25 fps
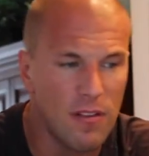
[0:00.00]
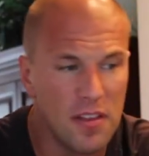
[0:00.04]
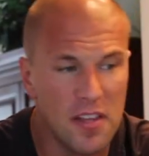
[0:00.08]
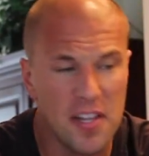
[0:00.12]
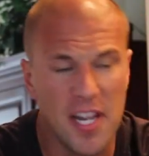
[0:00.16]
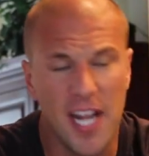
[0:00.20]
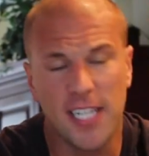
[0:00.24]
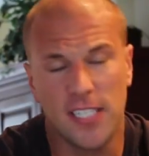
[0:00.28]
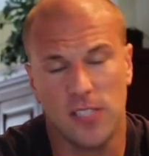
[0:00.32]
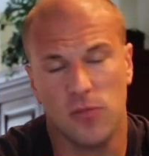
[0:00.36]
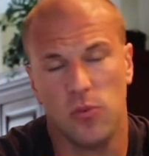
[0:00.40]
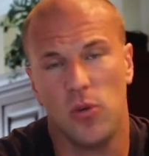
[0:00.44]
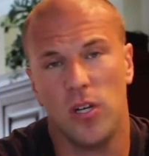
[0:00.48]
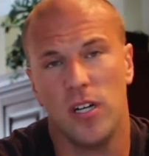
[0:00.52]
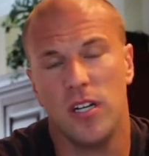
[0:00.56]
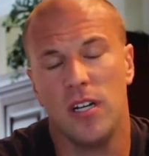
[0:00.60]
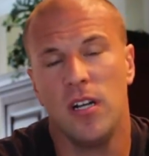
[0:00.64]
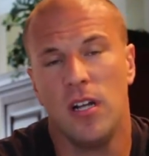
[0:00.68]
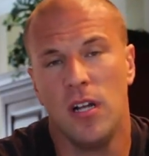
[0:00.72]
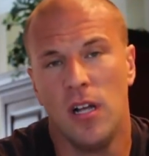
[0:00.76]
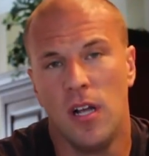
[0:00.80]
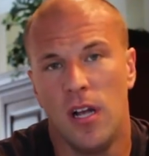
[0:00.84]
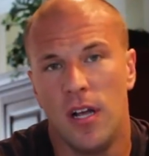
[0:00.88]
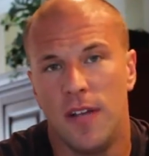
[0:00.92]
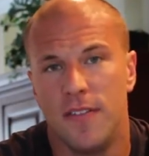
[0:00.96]
Next
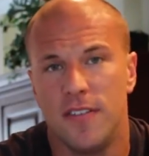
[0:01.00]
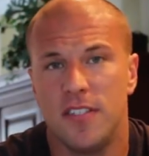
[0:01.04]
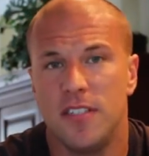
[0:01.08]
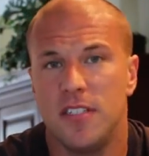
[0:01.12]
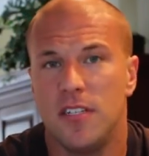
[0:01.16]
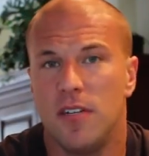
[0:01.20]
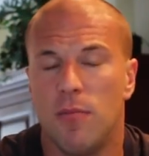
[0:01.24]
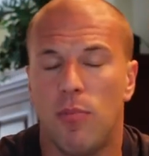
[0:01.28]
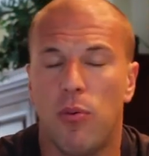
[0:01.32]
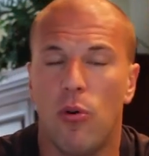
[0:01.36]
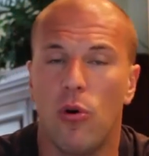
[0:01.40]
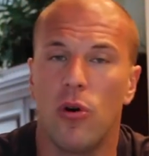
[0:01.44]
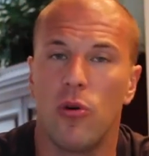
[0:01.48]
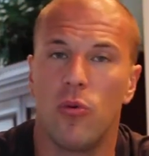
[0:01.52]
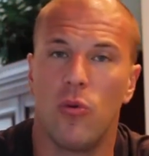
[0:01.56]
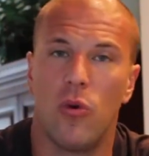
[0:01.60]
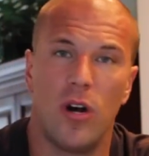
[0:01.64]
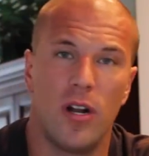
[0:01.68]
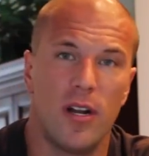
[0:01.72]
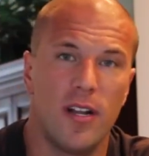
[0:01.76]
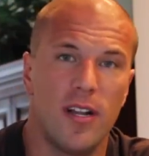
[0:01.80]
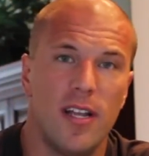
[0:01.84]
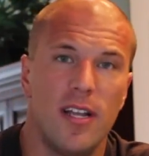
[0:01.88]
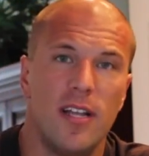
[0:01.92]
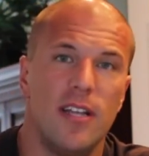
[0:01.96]
one, this is an important
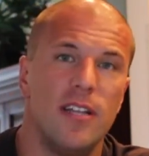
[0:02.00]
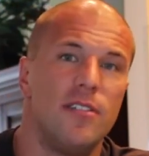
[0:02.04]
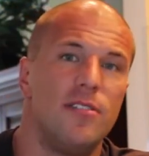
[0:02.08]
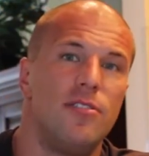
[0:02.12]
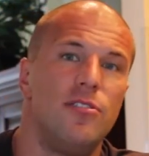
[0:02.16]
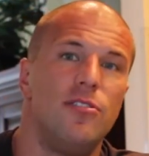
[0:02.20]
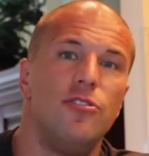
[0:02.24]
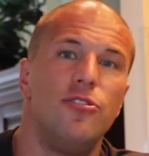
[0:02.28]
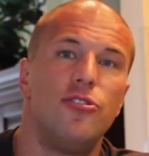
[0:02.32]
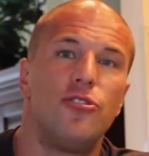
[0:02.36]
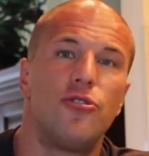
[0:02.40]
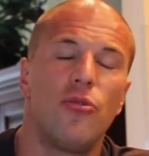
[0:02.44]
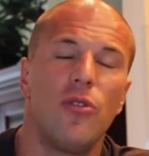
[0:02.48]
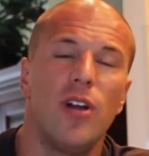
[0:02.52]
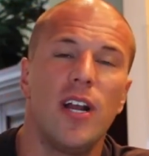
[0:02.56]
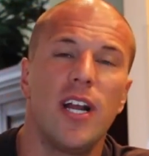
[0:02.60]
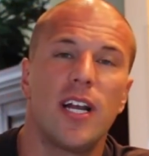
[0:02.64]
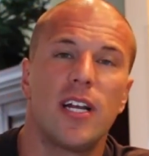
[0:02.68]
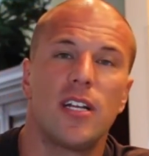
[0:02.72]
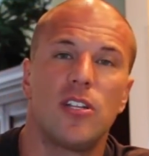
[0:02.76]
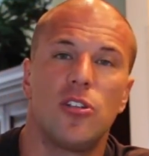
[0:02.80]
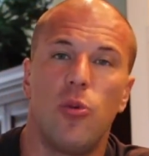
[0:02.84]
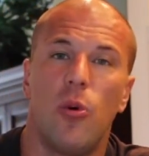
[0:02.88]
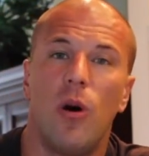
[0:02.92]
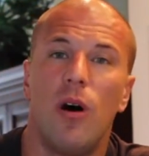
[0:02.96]
one, is to
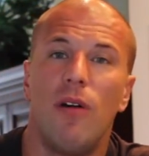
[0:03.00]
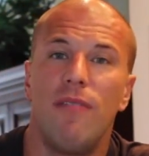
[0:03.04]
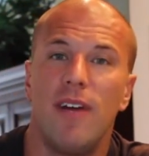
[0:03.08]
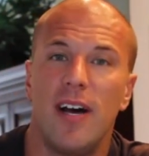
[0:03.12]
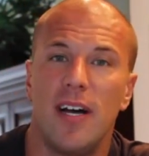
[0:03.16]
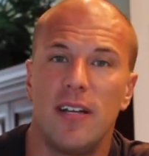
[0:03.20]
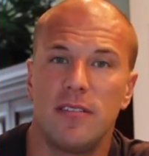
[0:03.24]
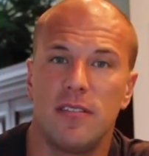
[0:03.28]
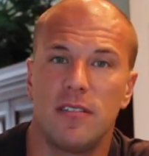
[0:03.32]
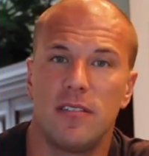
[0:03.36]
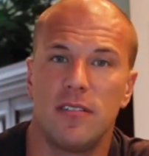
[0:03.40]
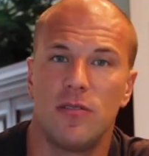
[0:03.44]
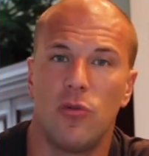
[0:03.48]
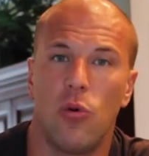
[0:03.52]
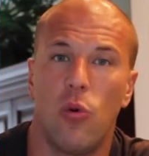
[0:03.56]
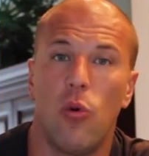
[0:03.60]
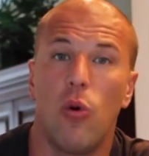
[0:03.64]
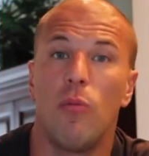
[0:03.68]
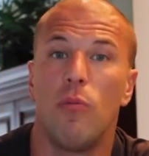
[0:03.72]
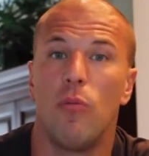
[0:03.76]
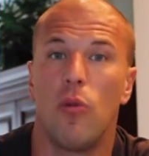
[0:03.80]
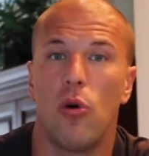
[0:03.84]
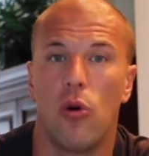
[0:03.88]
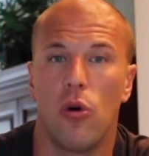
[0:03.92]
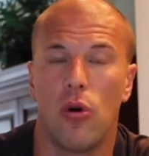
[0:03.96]
drink 12 ounces
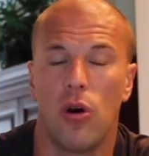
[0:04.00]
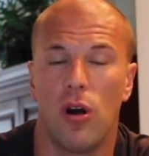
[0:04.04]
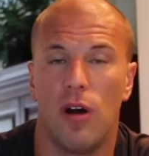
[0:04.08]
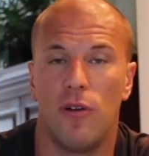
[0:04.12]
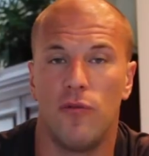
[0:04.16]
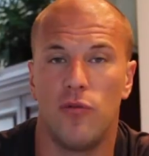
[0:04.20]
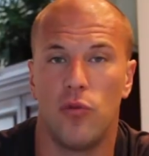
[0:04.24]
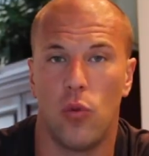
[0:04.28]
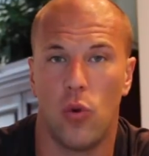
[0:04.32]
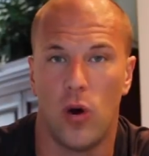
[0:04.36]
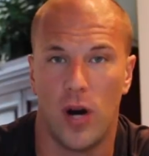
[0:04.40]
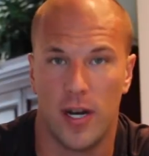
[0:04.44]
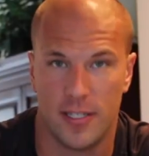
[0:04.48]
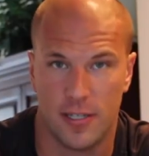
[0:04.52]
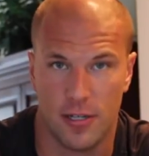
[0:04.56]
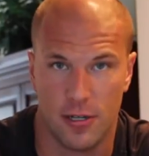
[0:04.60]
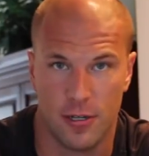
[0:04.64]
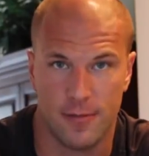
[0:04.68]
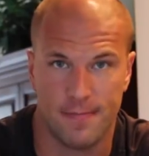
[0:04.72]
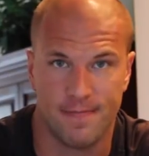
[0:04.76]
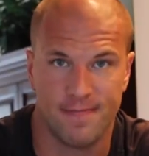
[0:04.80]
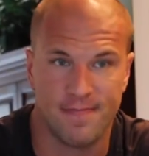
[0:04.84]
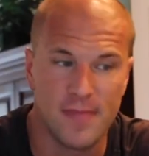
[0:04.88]
or more of water.